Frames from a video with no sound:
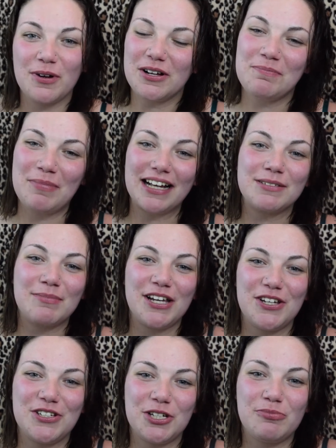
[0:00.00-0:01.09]
welcome back to my
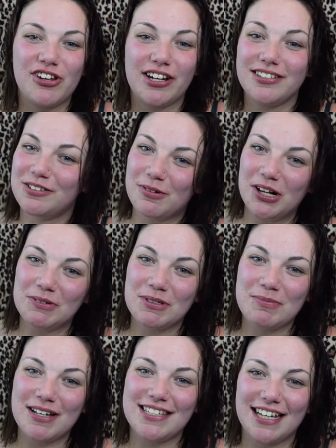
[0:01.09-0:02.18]
YouTube channel and welcome to
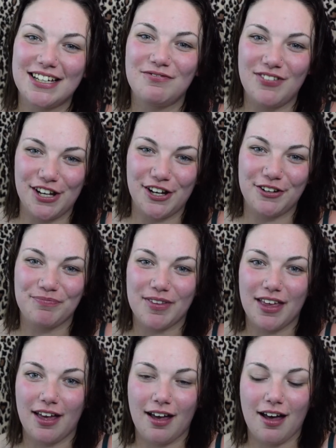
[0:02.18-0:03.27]
my second video.
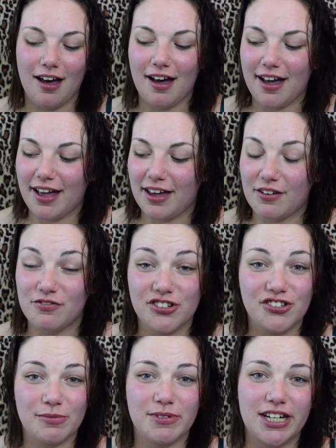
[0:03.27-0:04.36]
I have just
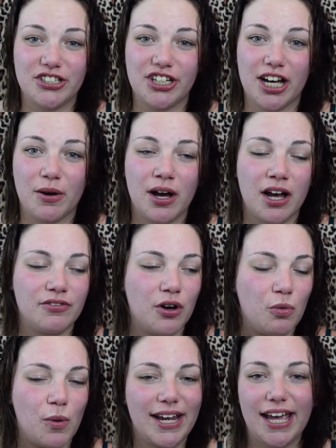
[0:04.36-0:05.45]
jumped out of the shower, I've
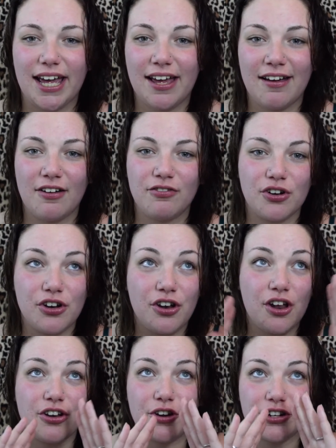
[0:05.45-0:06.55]
got wet hair, I've got
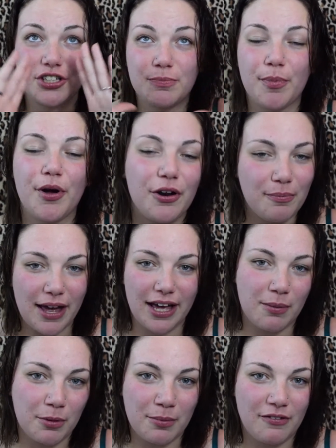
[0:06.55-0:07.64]
not a spot of
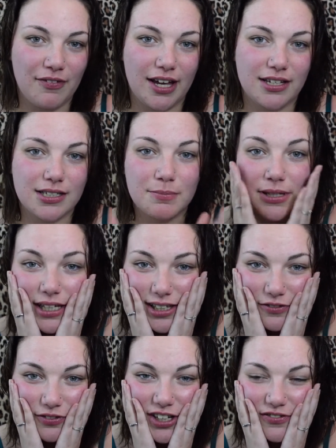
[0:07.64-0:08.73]
makeup on my face, completely
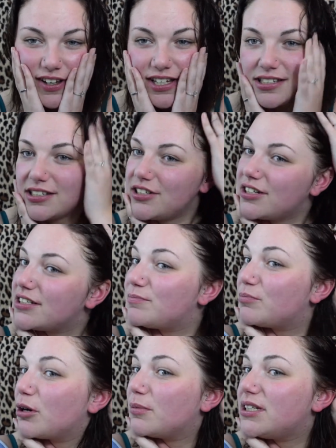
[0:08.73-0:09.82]
fresh face as you can
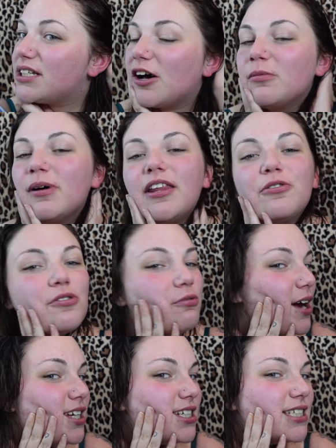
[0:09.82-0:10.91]
probably tell by all the
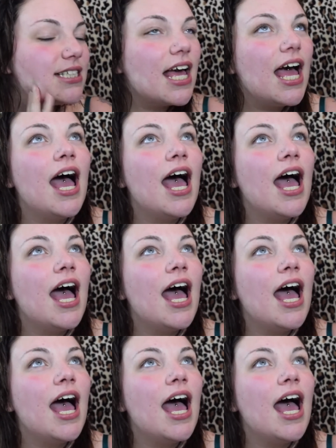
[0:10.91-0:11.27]
redness.